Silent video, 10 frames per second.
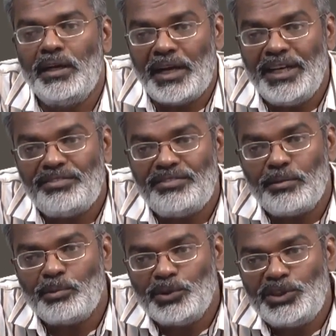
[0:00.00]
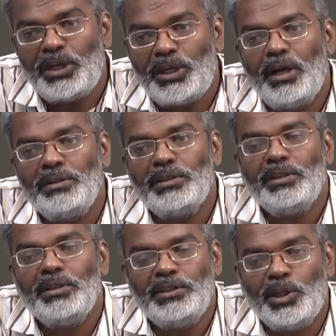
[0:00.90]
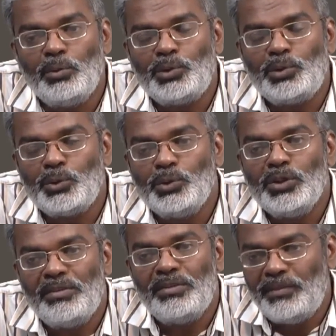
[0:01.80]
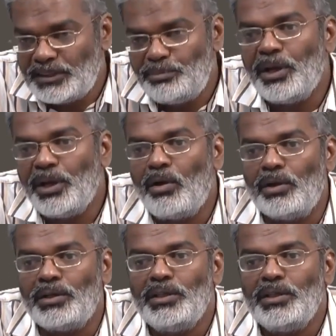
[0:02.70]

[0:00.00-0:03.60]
right from Gujarat down to West Bengal.